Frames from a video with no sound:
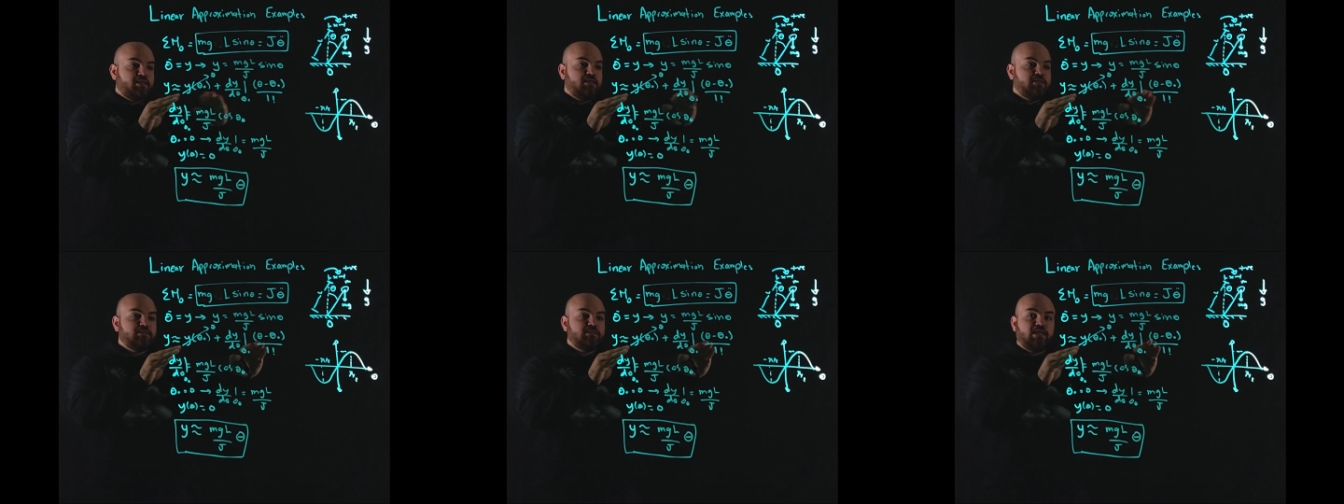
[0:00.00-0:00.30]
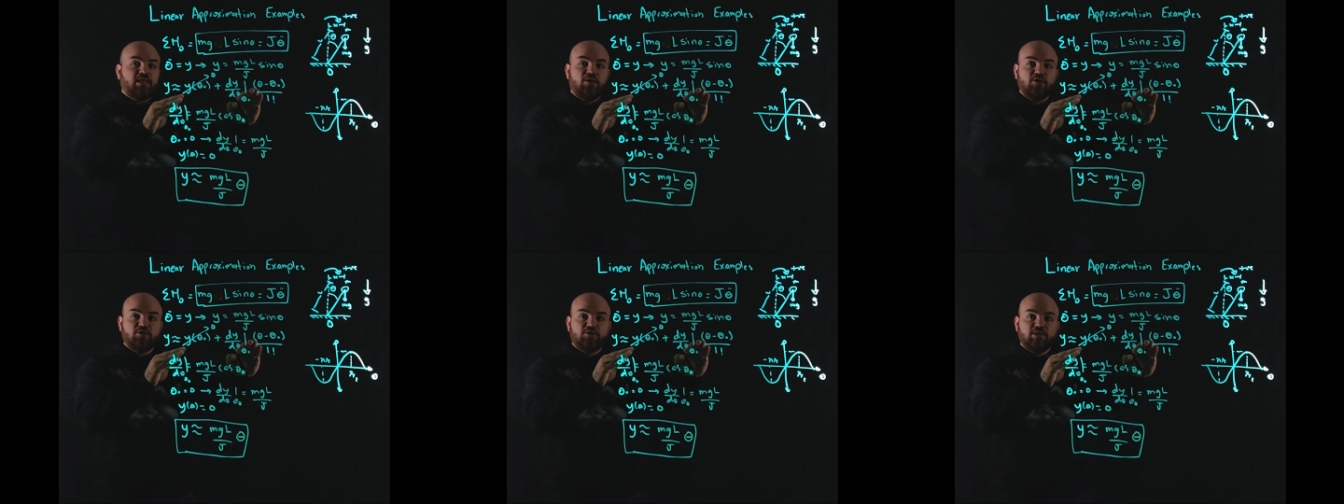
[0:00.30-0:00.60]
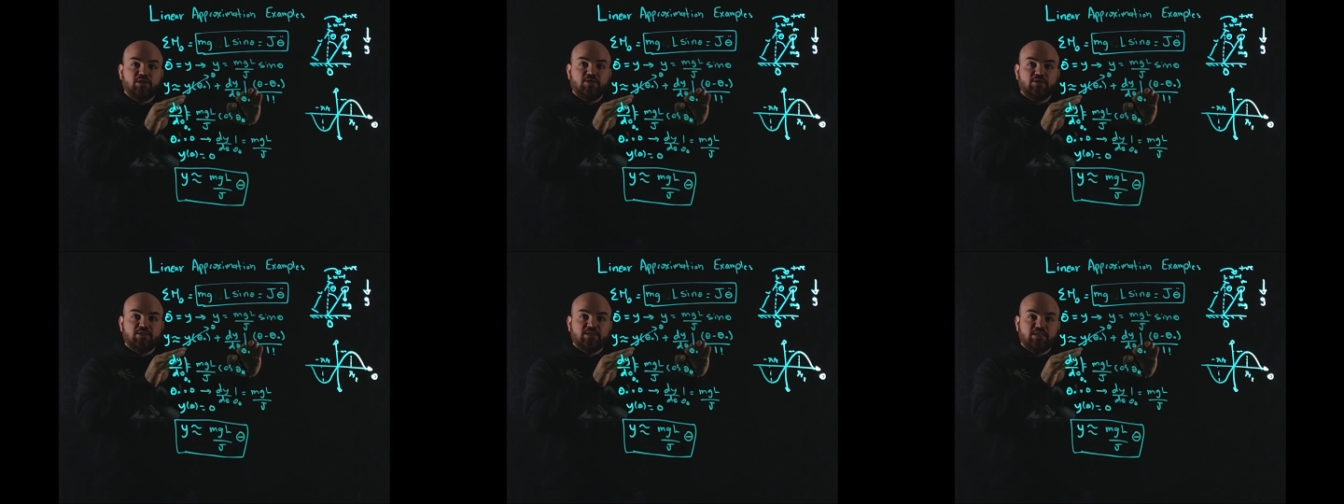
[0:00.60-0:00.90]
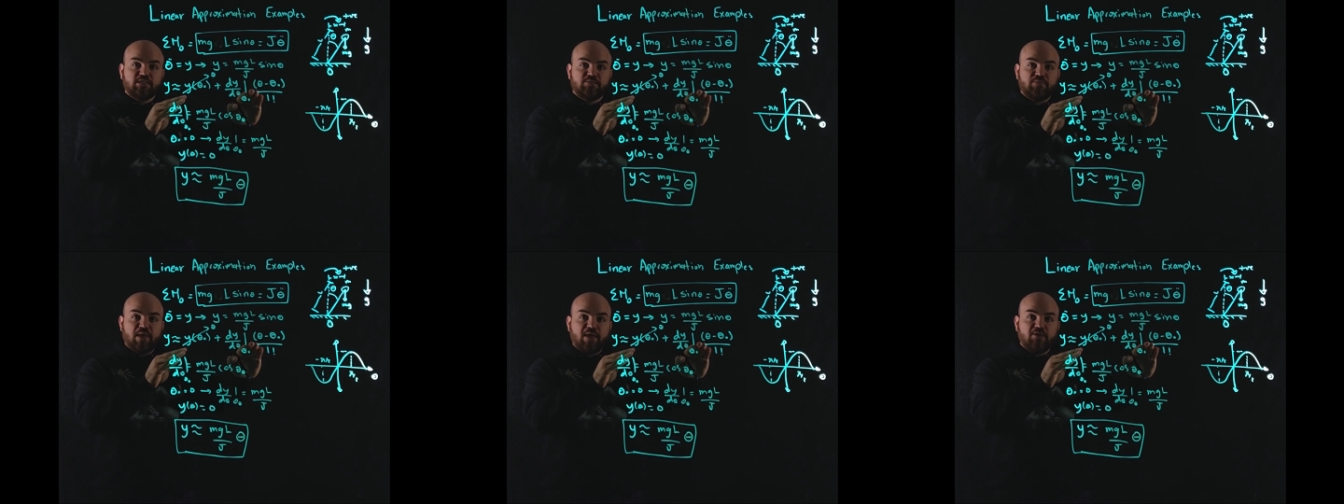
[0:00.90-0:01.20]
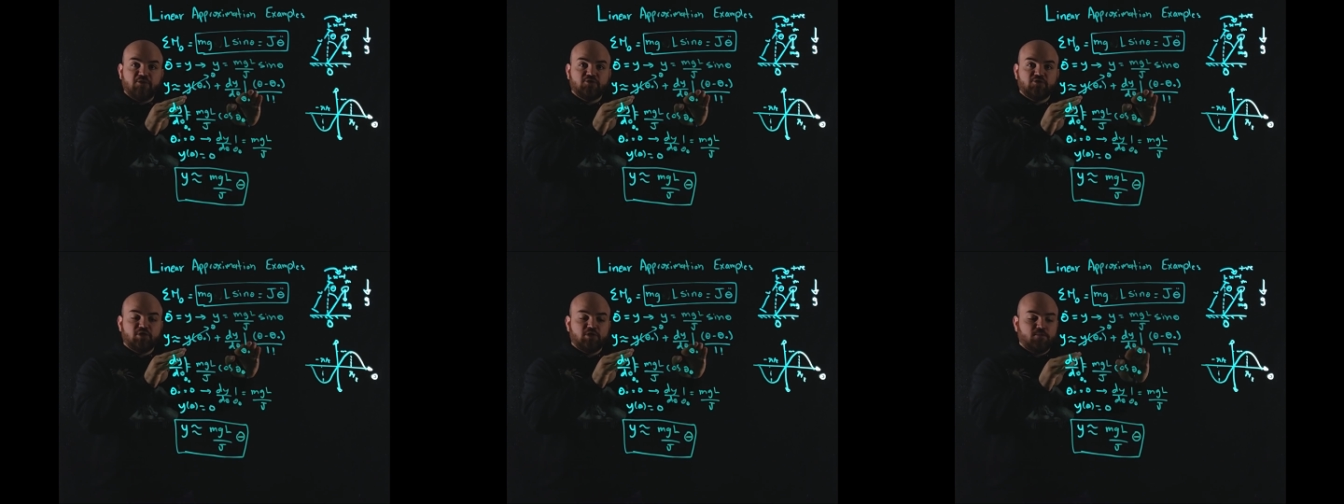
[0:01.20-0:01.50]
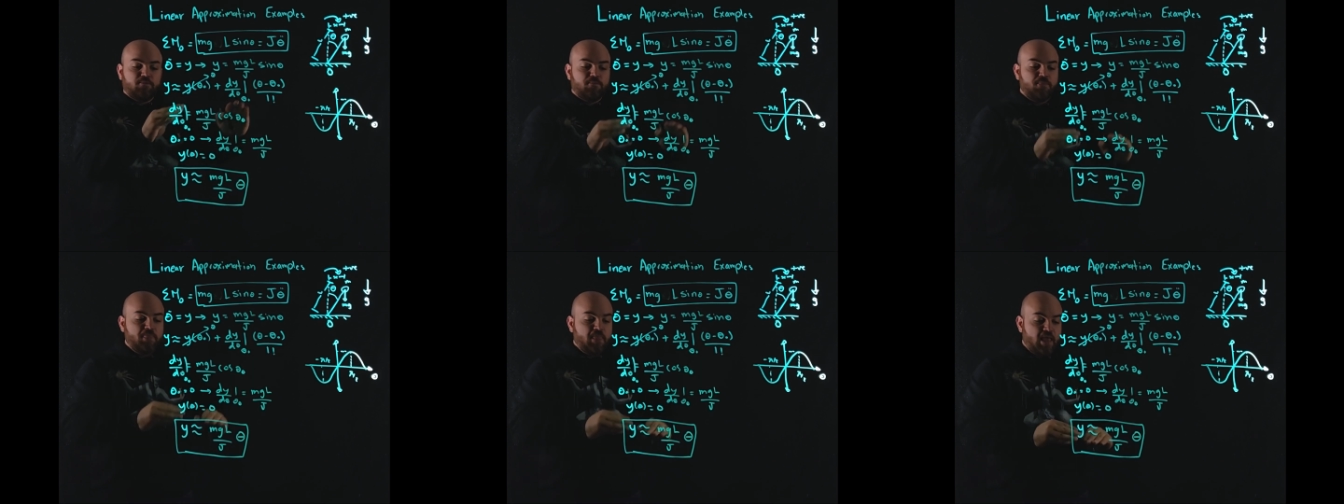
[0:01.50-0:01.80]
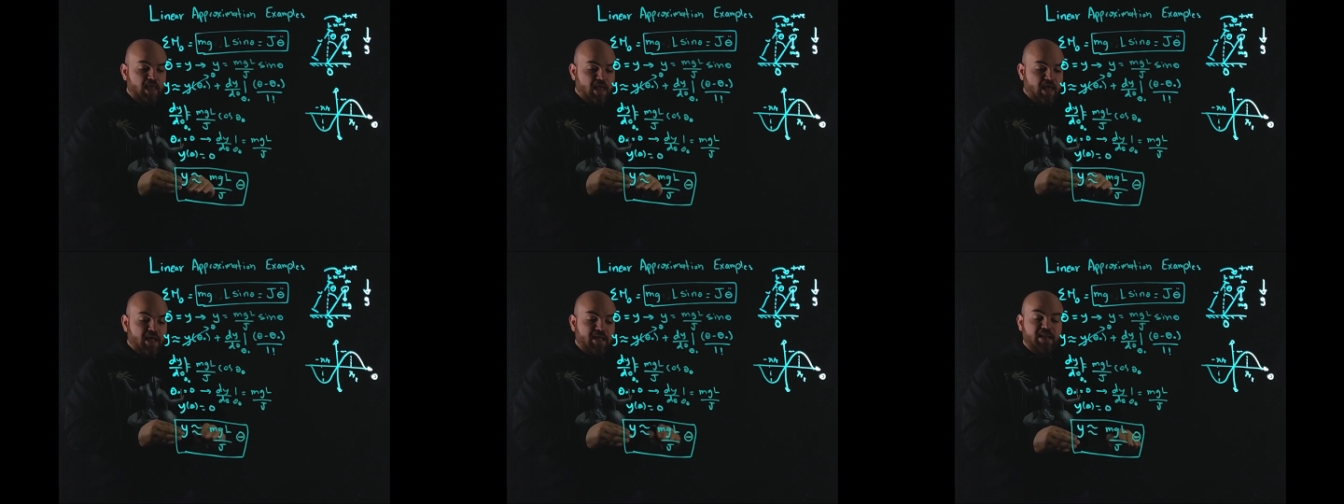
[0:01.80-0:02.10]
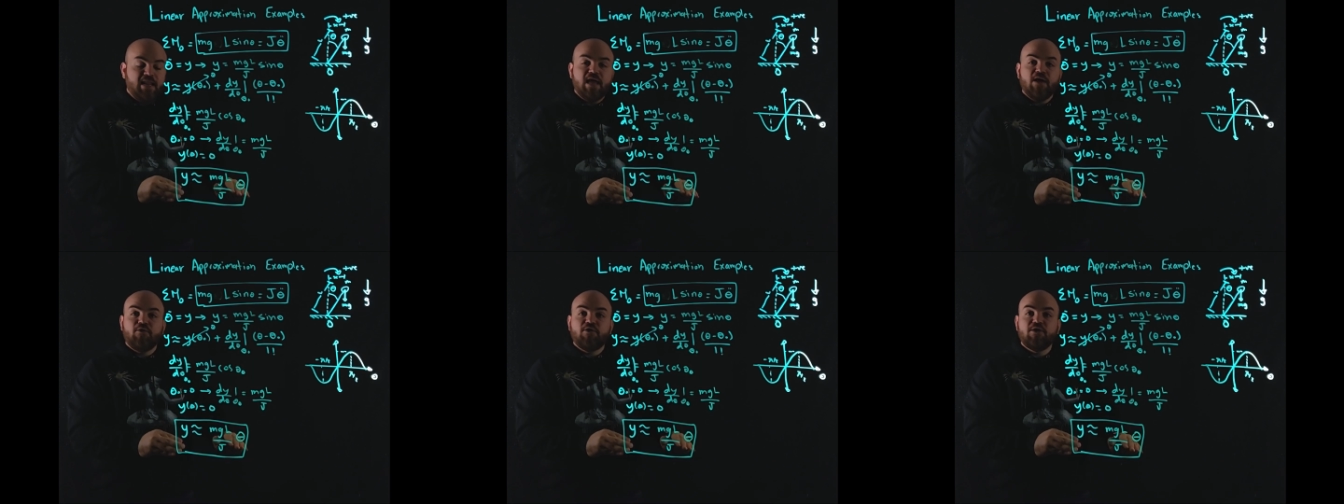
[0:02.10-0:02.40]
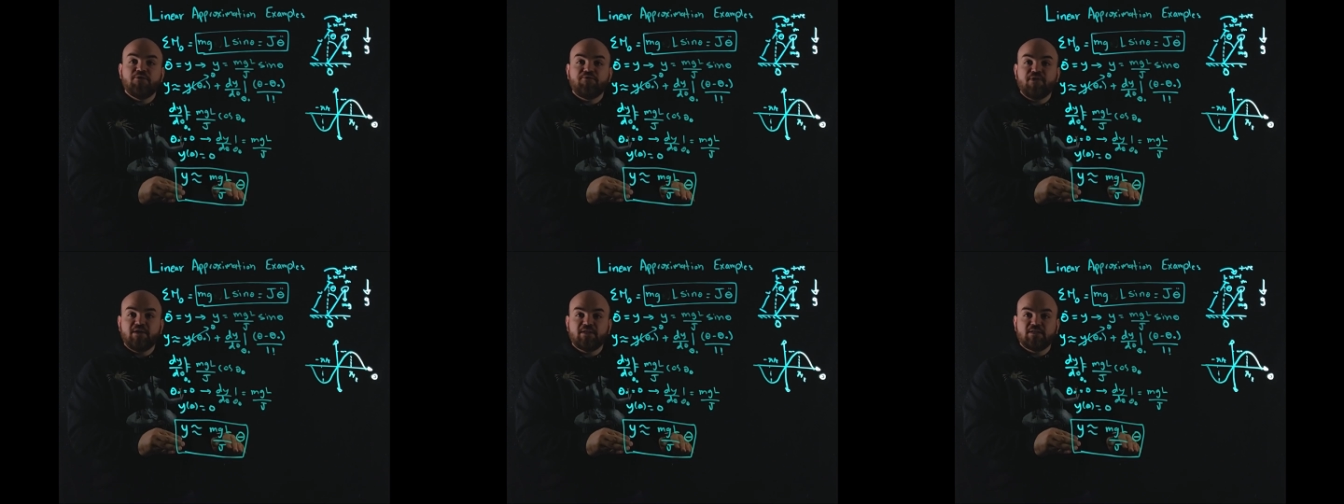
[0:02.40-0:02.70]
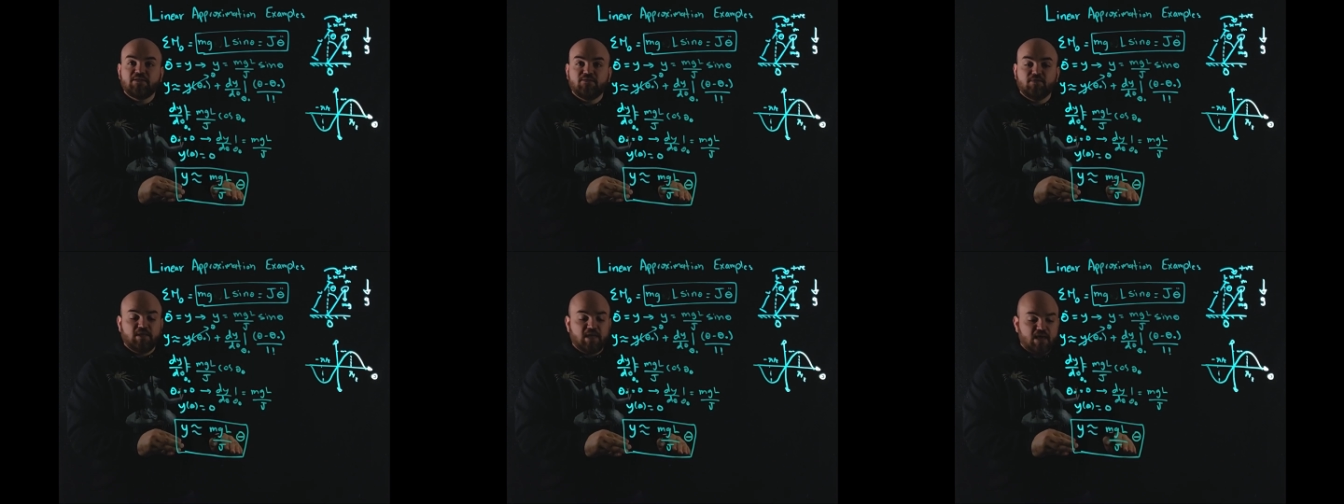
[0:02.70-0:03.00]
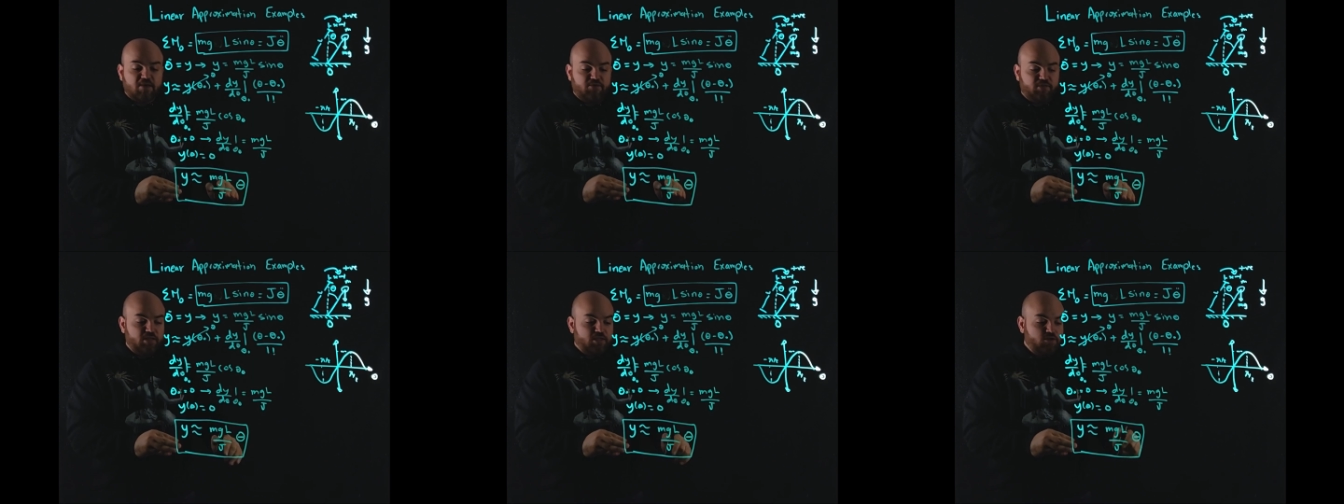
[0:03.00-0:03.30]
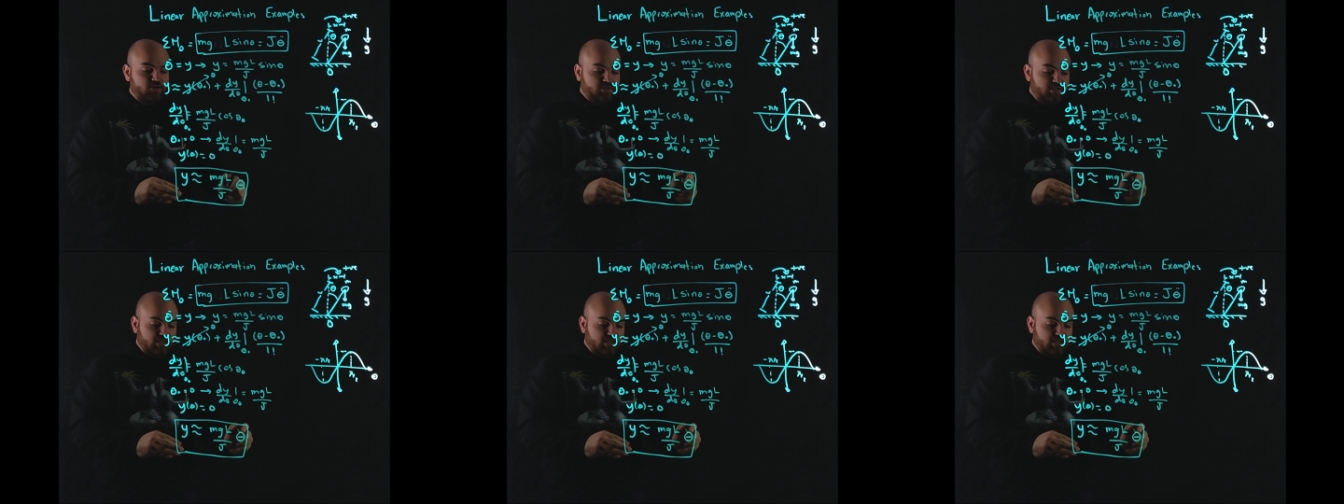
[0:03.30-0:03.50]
the Taylor series expansion, and now I effectively have a linear